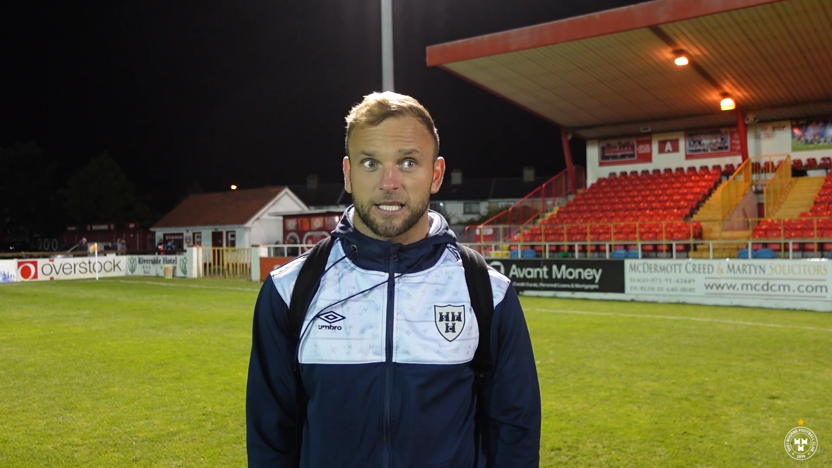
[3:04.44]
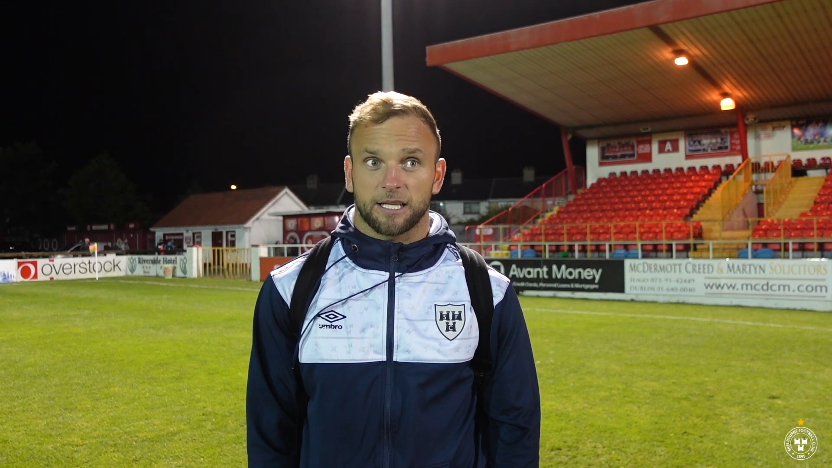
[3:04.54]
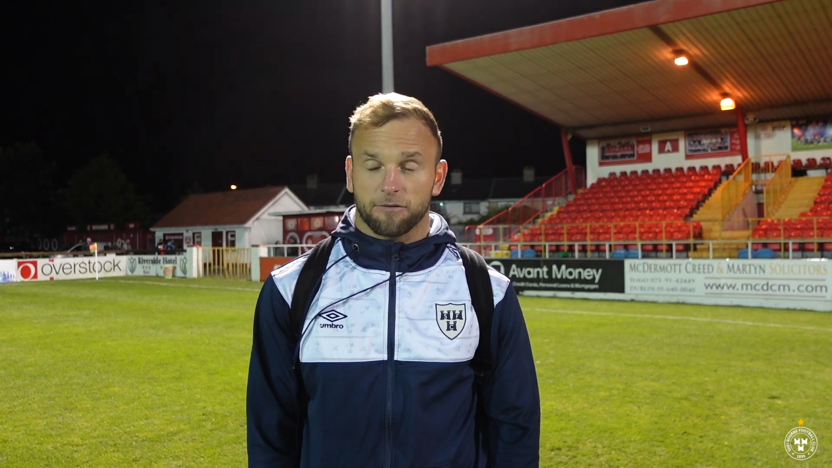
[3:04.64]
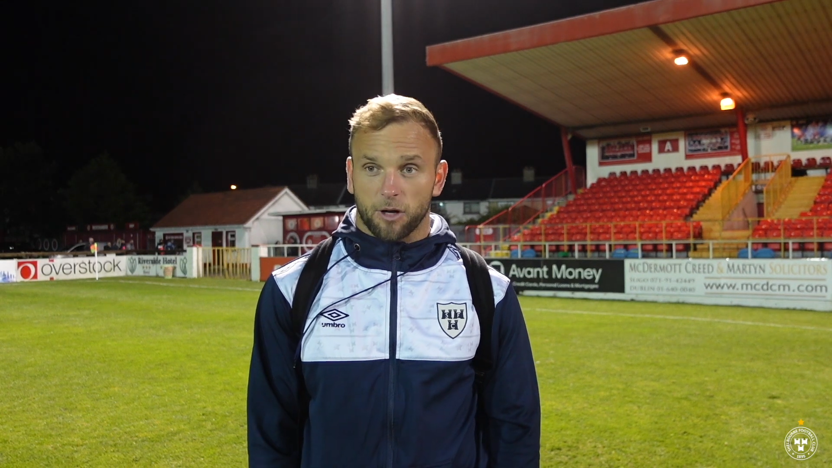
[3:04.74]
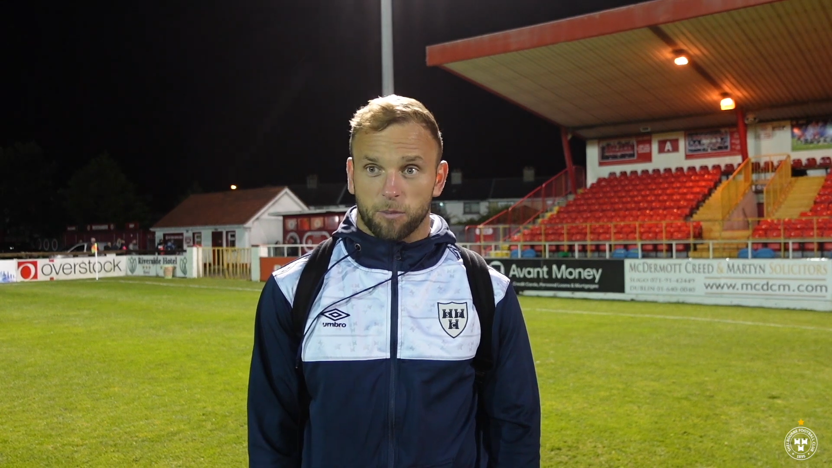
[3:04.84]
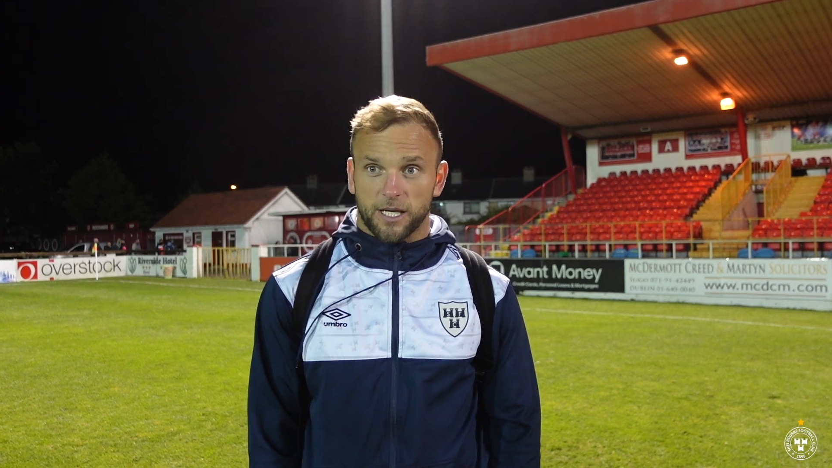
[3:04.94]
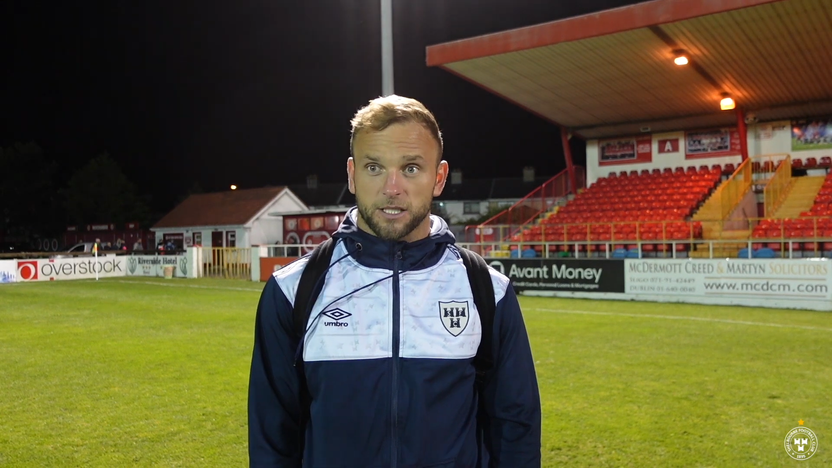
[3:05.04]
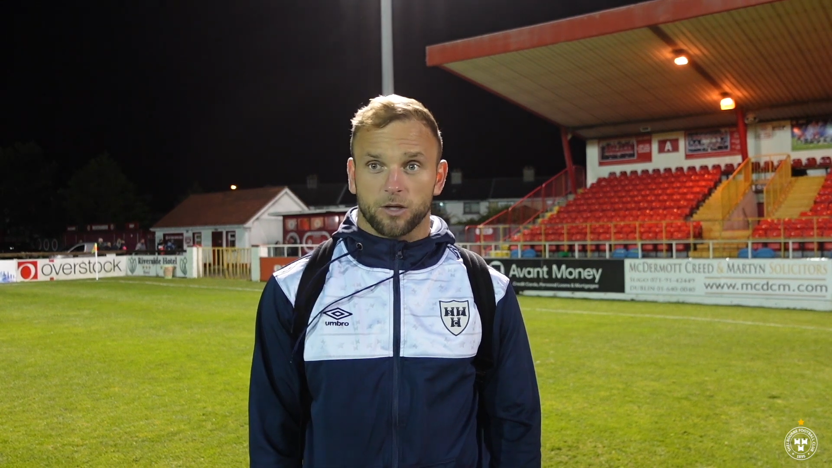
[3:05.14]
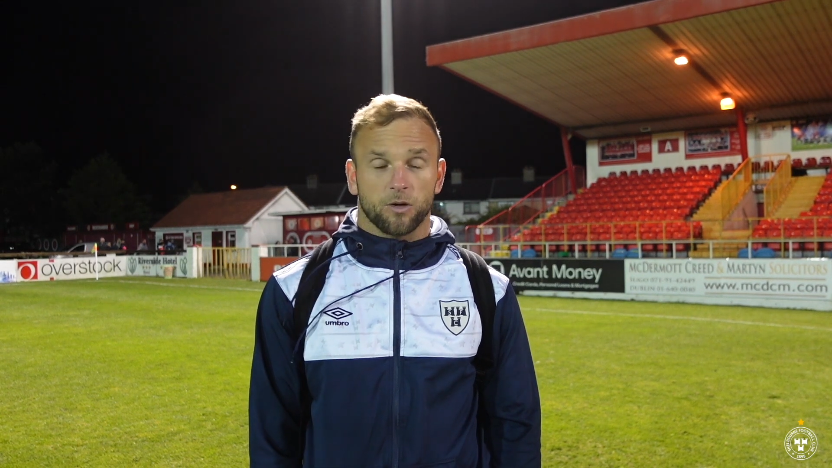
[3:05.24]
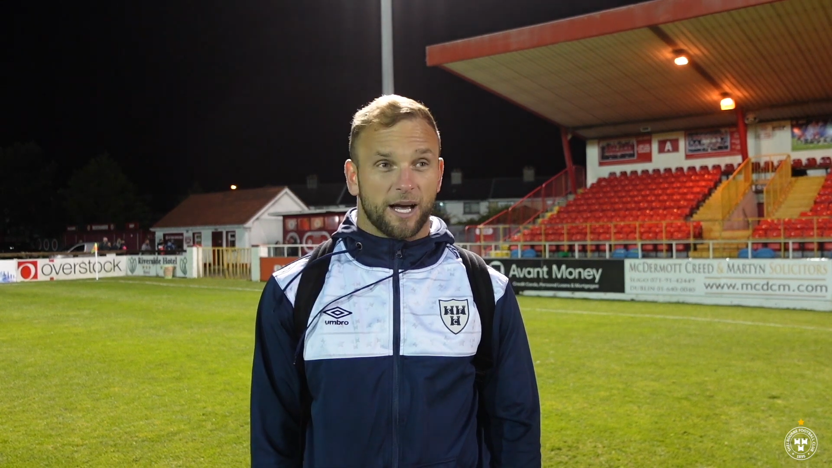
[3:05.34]
it's a difficult
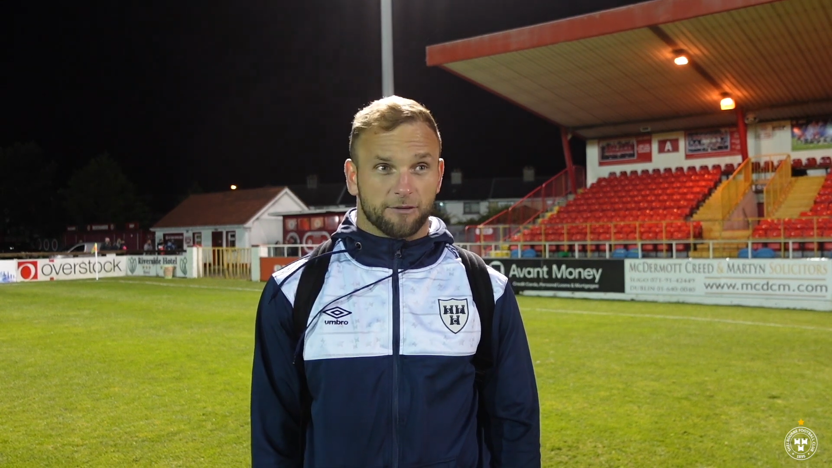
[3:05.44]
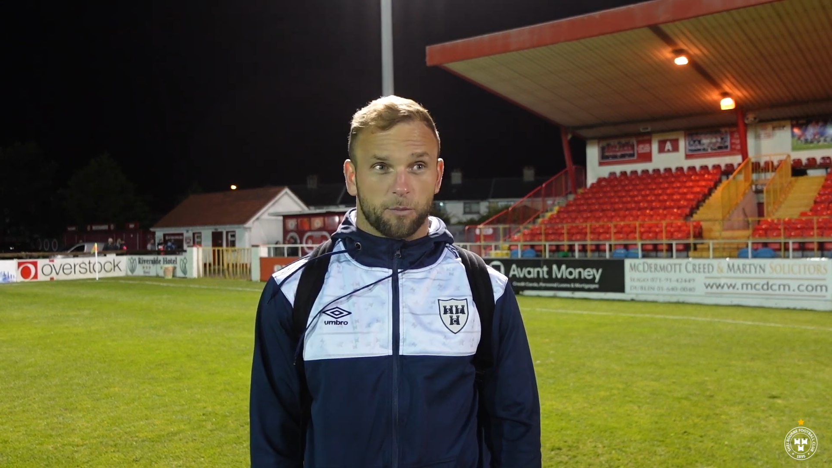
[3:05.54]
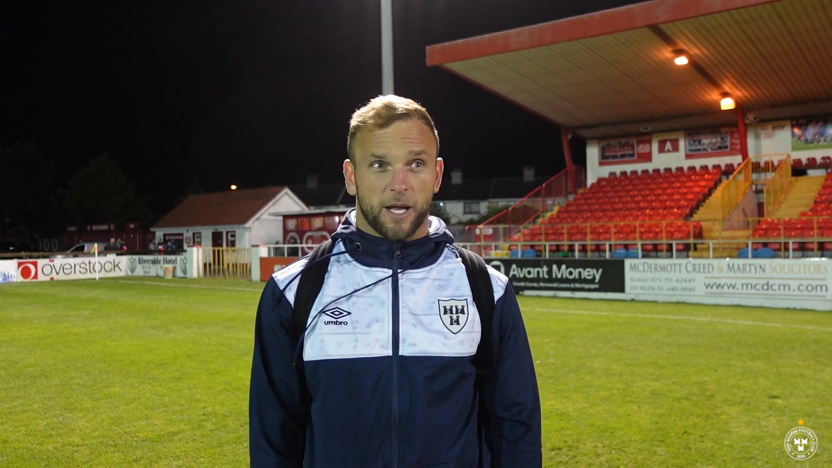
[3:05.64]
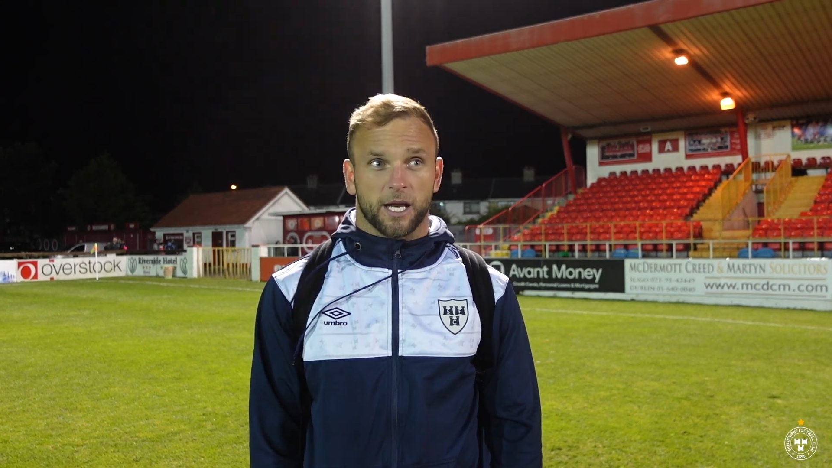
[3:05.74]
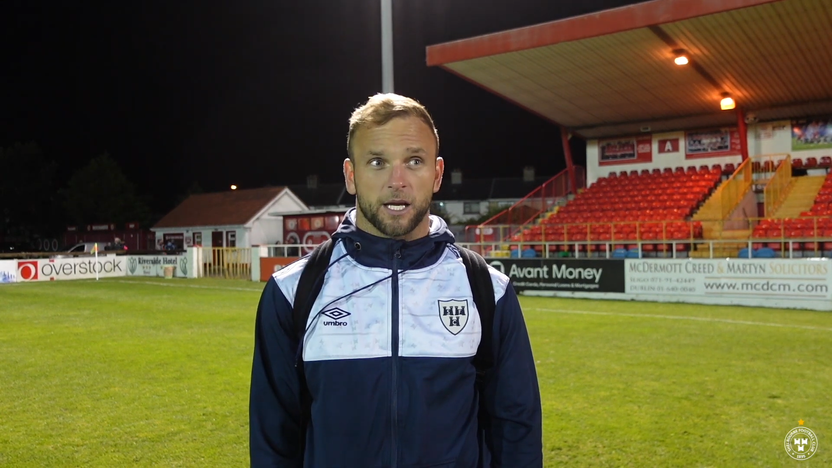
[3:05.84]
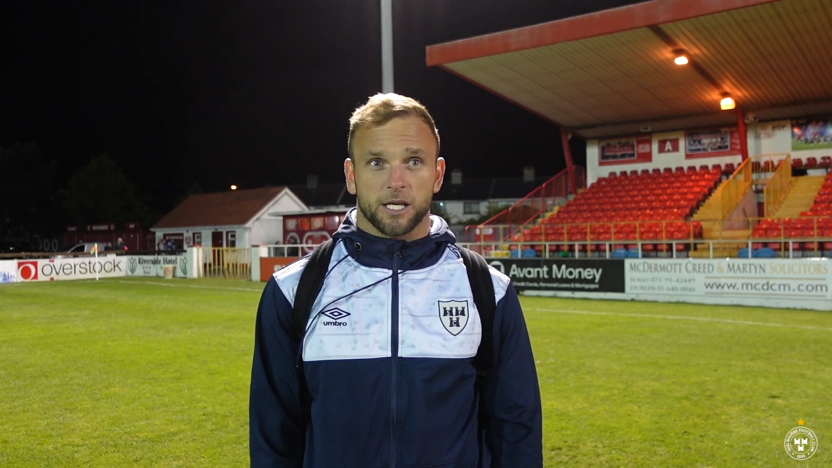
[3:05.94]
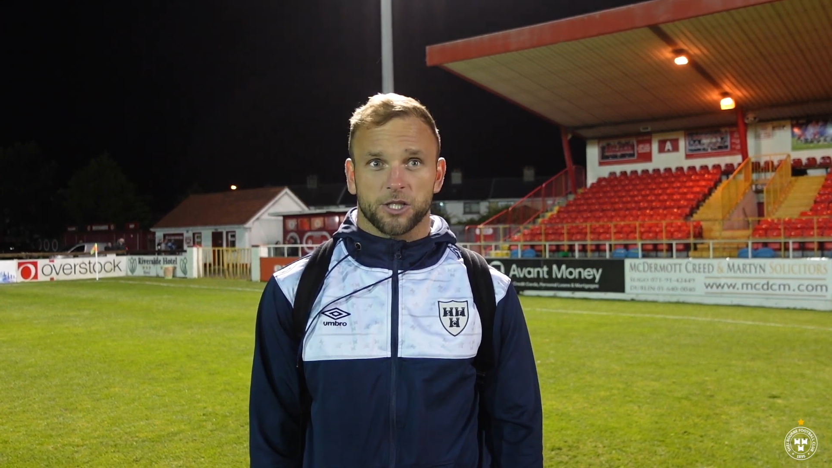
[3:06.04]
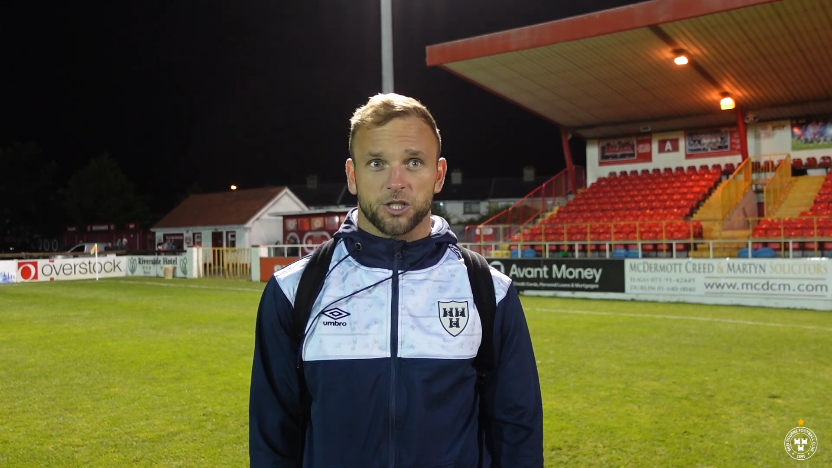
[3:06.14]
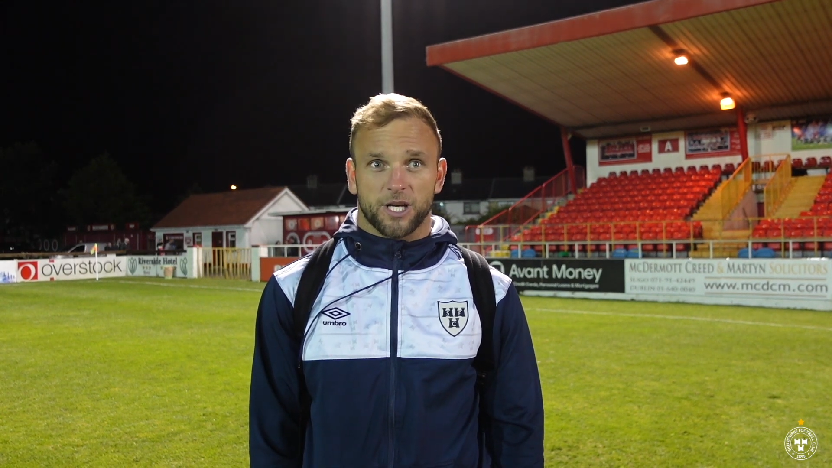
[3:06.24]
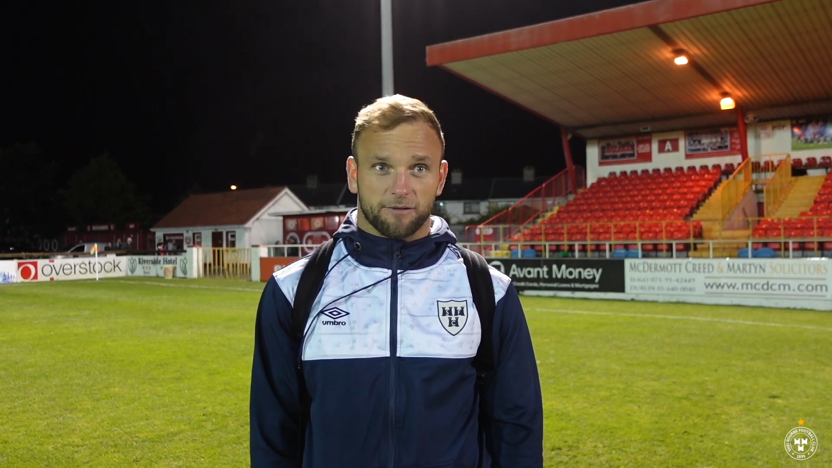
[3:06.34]
place to go. You have to play the conditions.